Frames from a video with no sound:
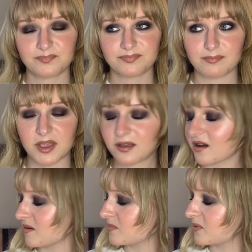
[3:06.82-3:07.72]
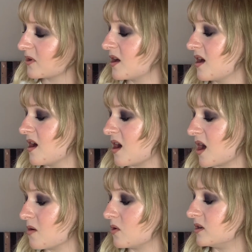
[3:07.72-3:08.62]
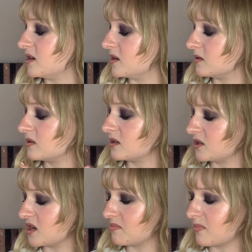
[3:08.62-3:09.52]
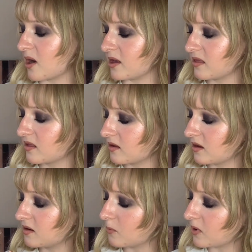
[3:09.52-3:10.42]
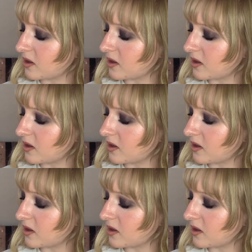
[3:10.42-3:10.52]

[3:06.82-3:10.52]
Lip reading: makeup, I would use the shade Python